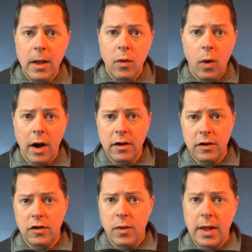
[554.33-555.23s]
while you're
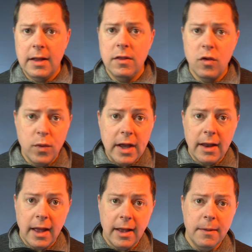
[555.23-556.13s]
doing the
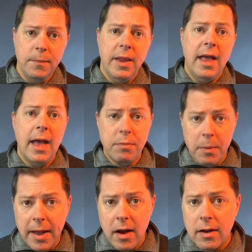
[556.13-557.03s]
reading and
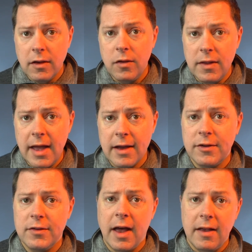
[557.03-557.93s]
preparing to do the
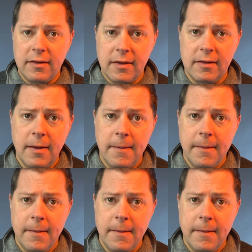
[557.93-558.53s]
exercises.